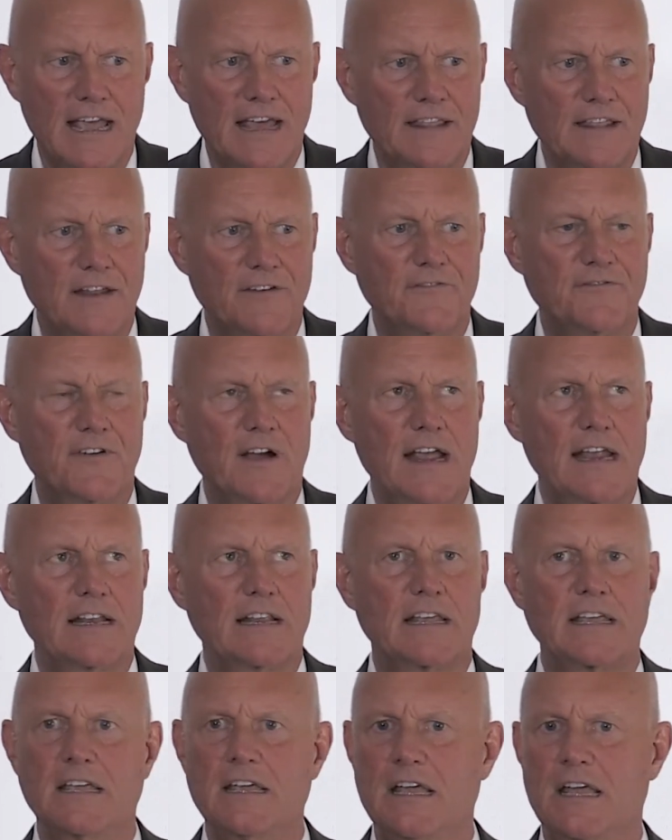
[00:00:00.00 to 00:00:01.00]
And then
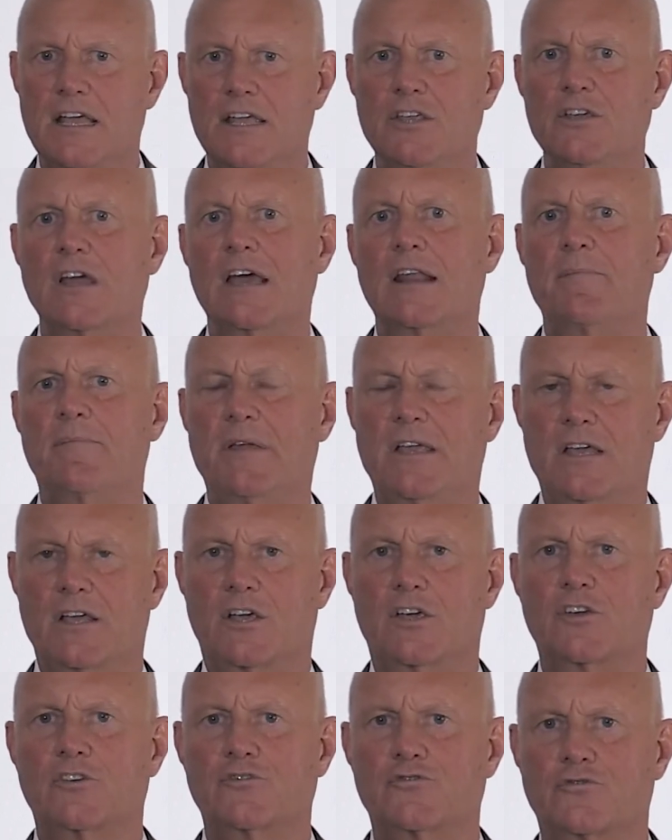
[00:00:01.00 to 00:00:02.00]
finally, you got to be
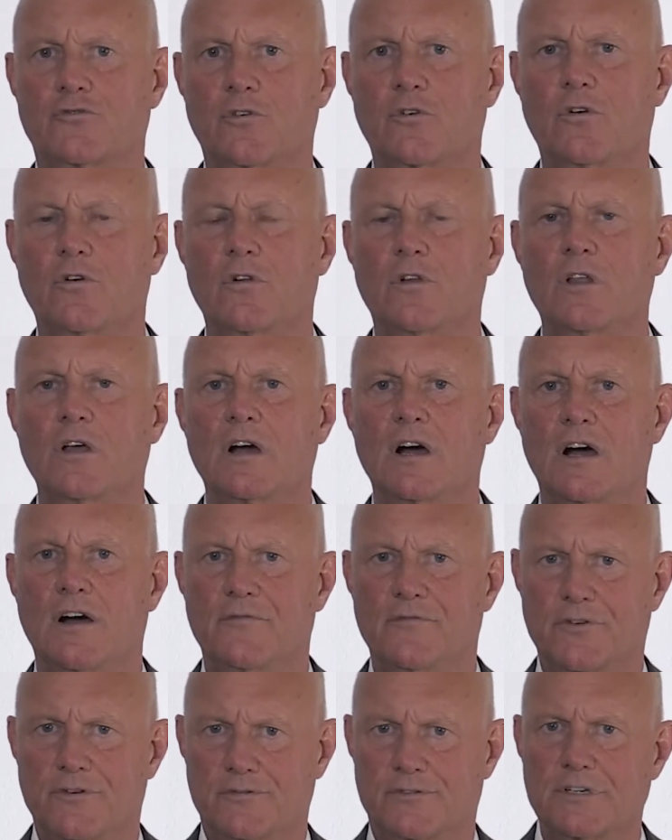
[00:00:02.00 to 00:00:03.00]
in control
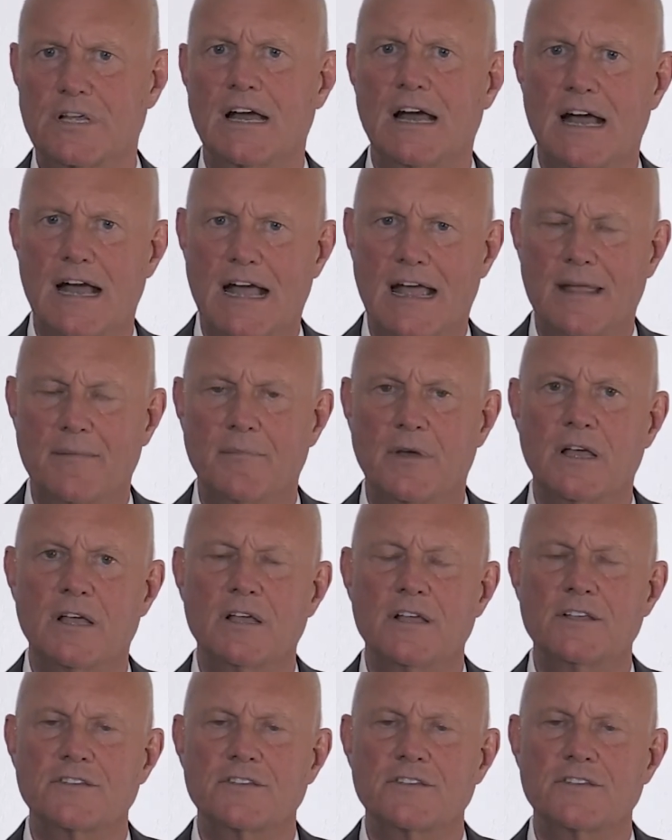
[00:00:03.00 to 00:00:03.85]
of your time